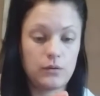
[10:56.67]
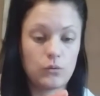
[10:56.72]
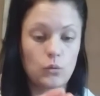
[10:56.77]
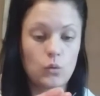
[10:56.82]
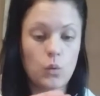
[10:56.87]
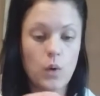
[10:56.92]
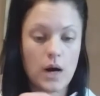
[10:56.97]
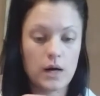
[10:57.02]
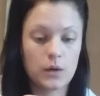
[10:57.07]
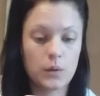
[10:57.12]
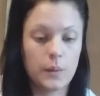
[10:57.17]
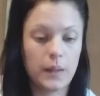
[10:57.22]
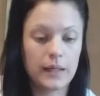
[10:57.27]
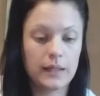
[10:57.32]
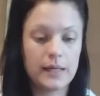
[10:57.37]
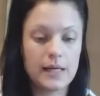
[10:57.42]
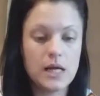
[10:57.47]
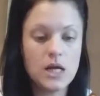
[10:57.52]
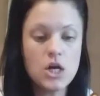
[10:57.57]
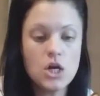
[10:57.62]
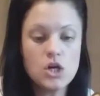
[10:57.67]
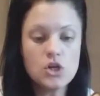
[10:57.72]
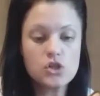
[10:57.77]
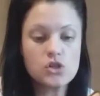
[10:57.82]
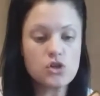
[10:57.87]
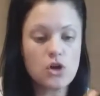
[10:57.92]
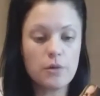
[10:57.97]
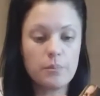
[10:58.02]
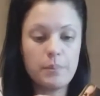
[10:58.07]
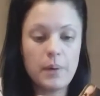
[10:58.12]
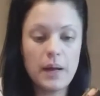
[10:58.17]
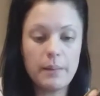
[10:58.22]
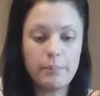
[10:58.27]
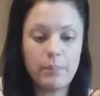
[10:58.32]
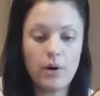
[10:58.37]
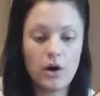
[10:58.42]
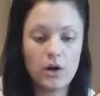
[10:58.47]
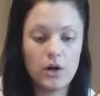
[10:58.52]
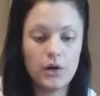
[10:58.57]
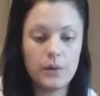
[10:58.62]
quite quickly. So Pep
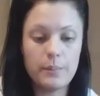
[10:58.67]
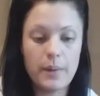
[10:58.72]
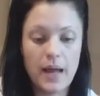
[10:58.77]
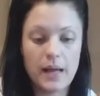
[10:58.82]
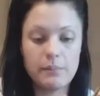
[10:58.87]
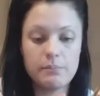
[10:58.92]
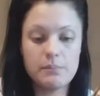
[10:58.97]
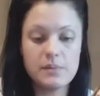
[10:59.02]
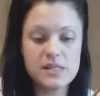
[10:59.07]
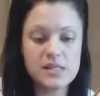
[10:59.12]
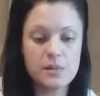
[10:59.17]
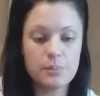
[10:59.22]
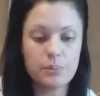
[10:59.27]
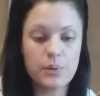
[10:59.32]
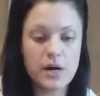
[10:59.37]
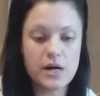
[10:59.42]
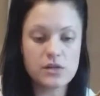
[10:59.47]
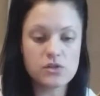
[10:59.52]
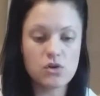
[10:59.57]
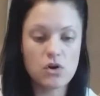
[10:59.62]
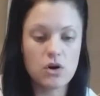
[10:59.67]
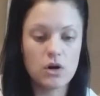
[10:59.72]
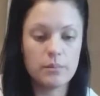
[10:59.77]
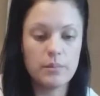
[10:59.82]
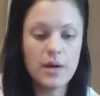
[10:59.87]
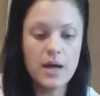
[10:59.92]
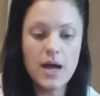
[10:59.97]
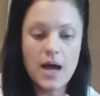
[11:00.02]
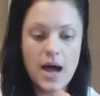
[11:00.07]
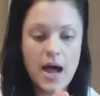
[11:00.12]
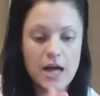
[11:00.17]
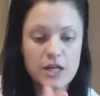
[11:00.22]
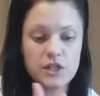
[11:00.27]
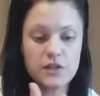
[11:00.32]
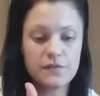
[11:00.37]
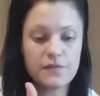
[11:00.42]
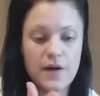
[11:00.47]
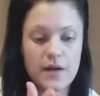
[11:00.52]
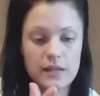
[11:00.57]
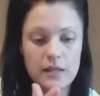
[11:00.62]
Home and Mr. Price Home, I
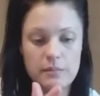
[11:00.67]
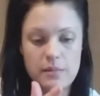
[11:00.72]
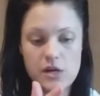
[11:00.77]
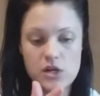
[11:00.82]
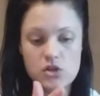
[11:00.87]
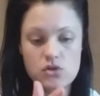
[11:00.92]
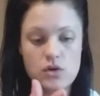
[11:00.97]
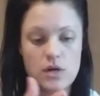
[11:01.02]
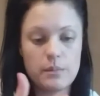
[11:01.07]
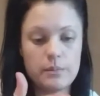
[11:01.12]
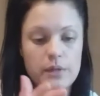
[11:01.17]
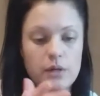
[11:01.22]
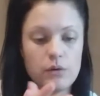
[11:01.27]
actually find them extremely